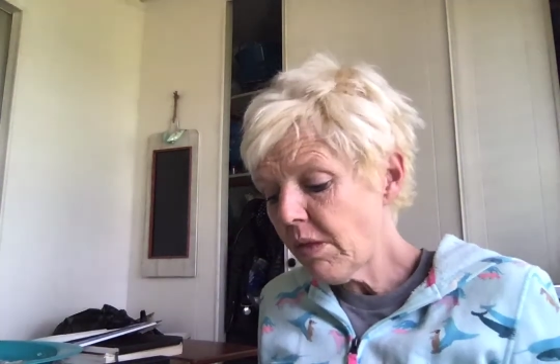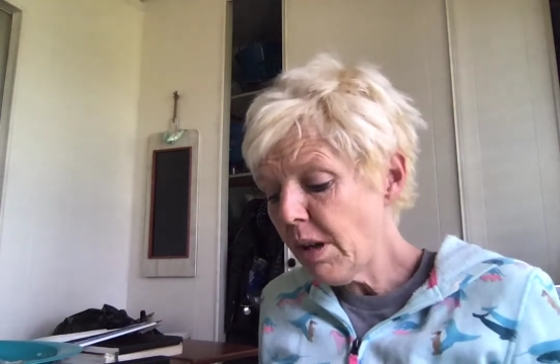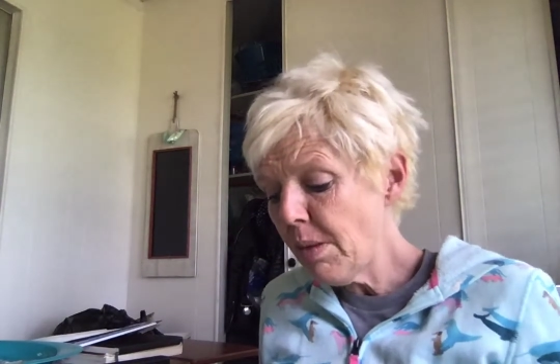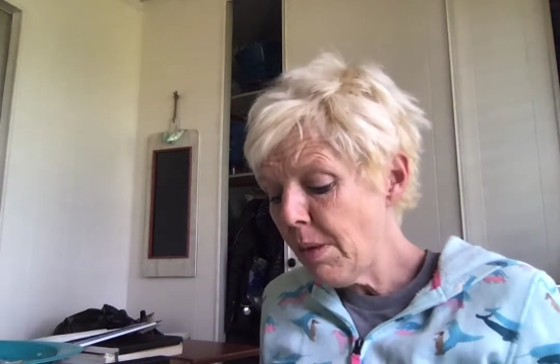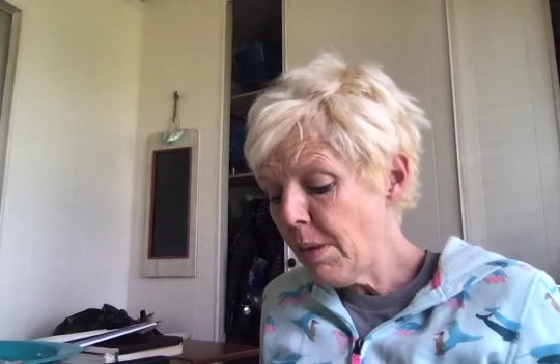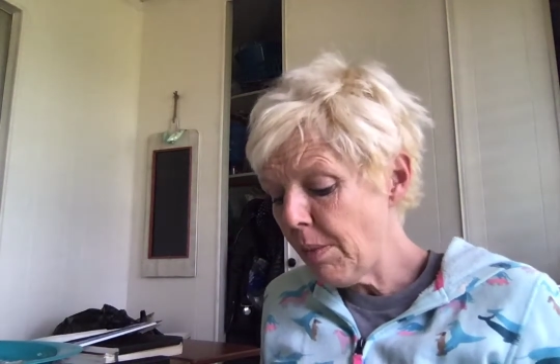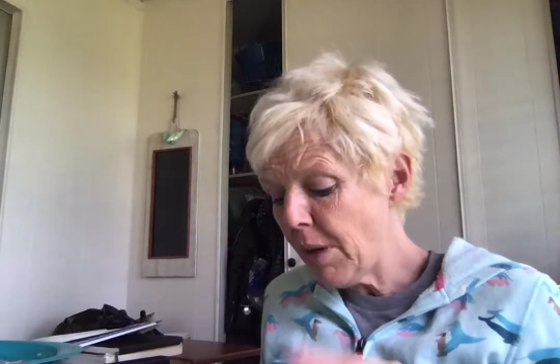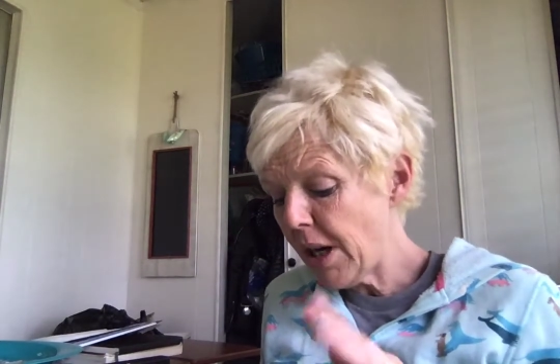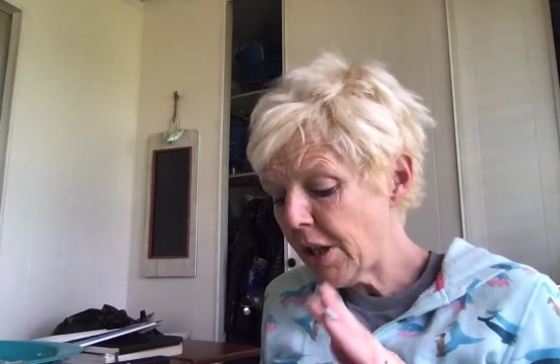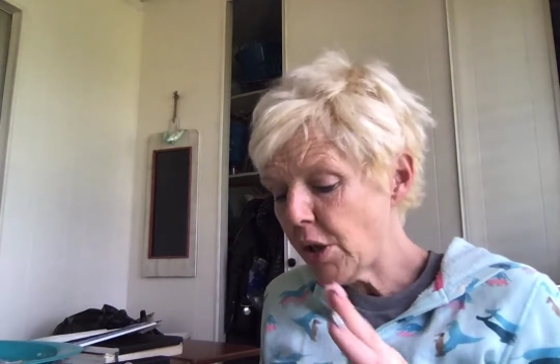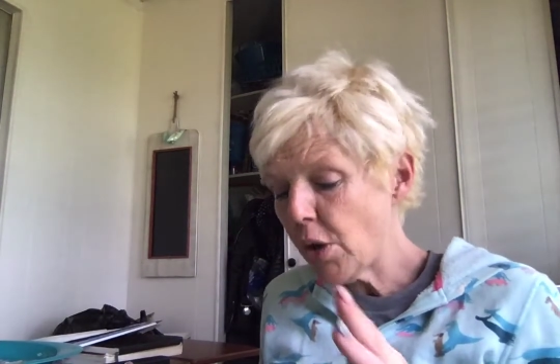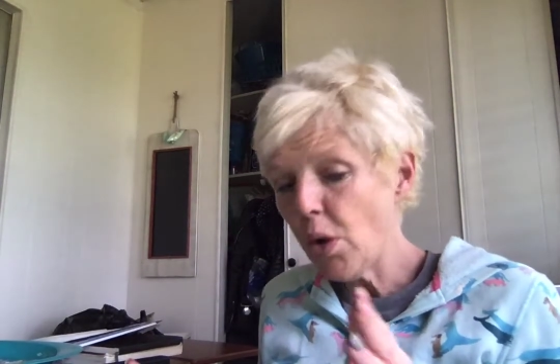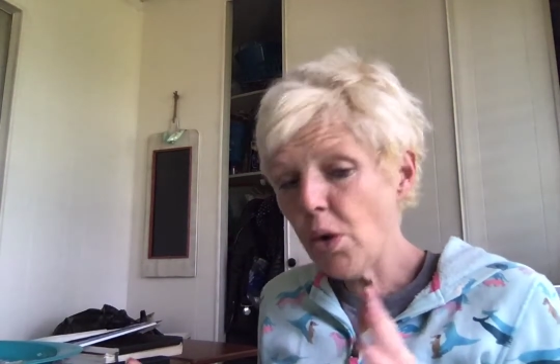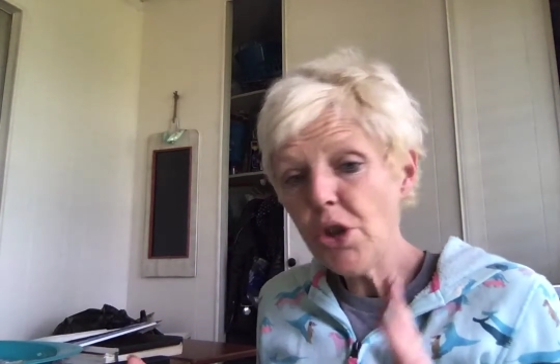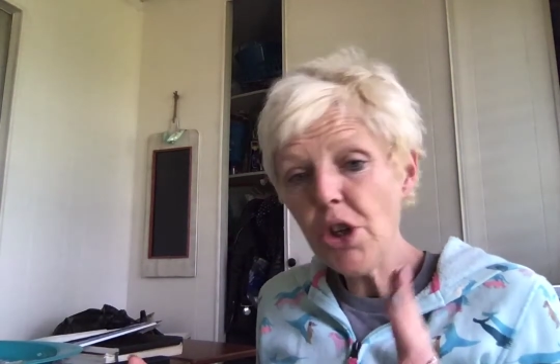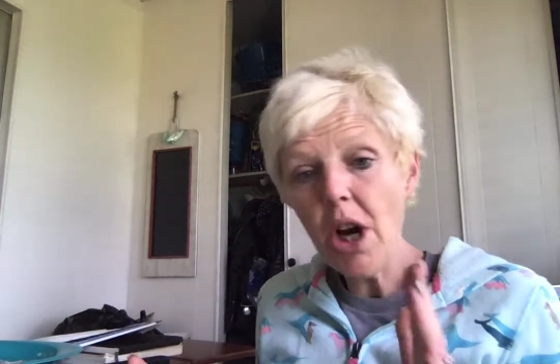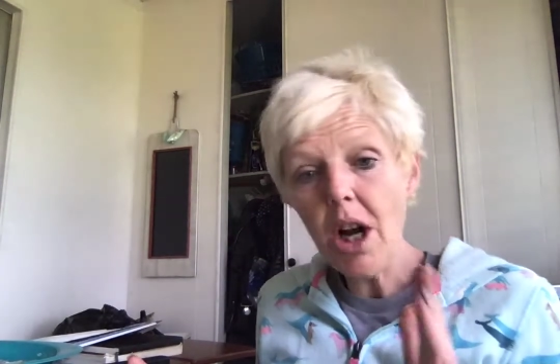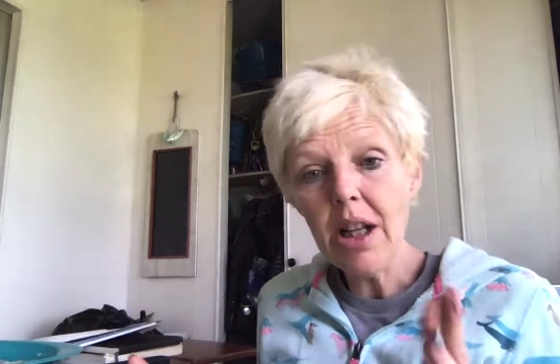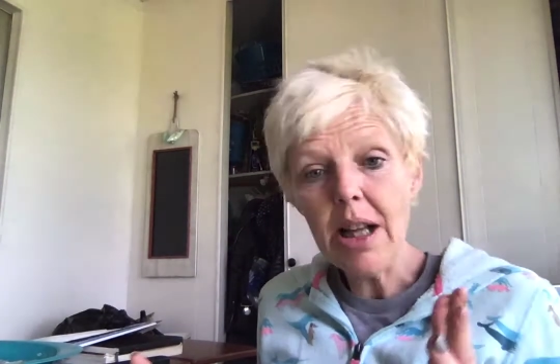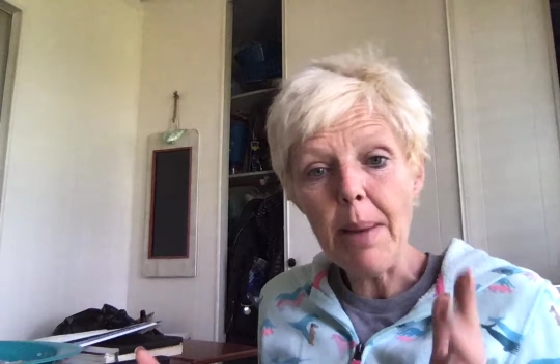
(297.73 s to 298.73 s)
Remember I told
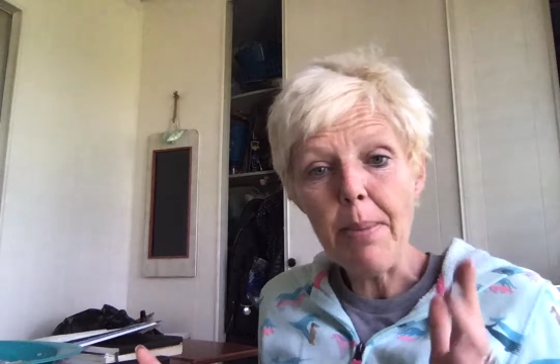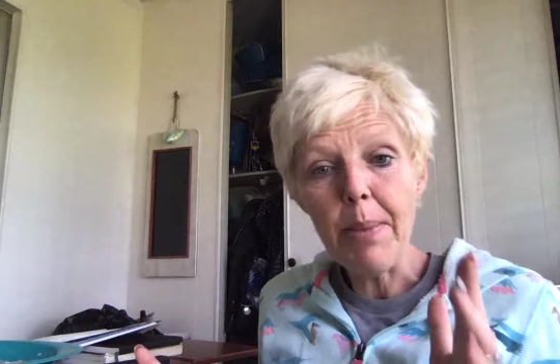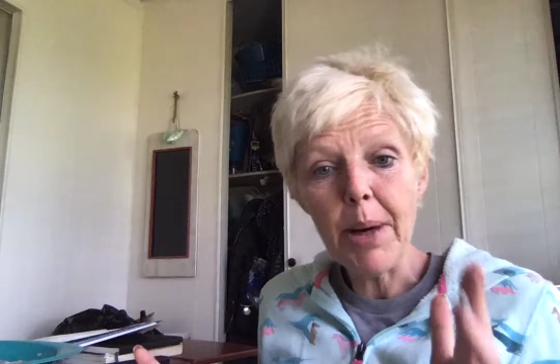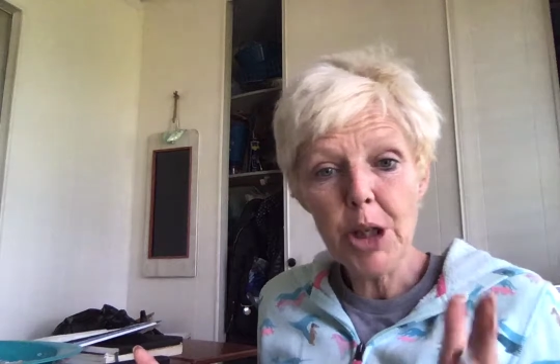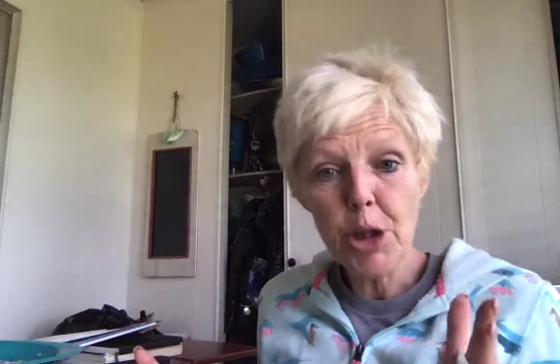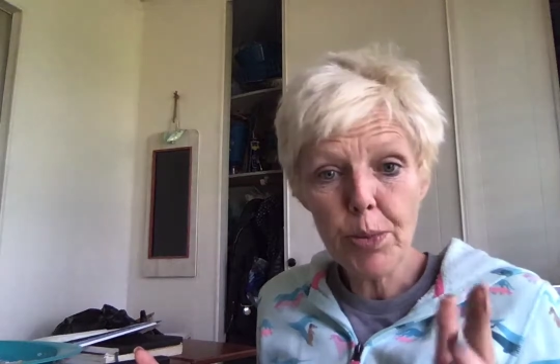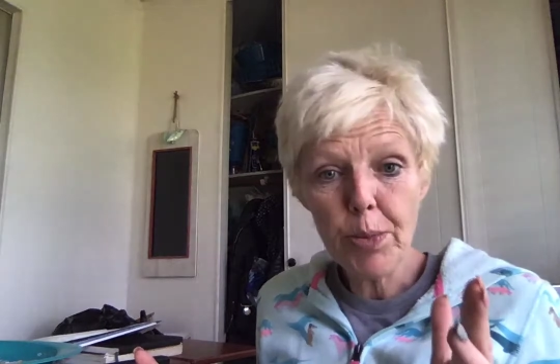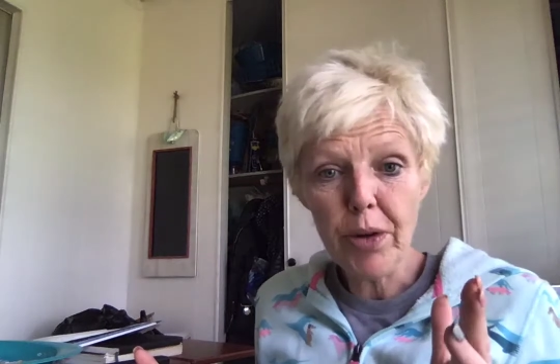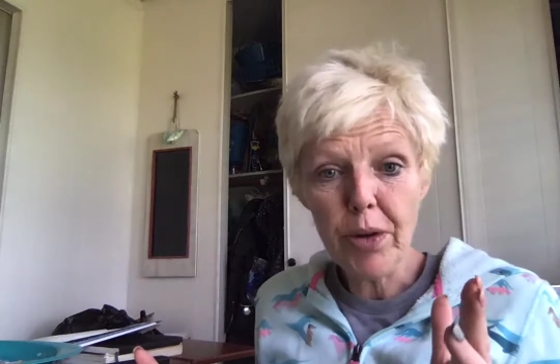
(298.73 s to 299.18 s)
y'all I much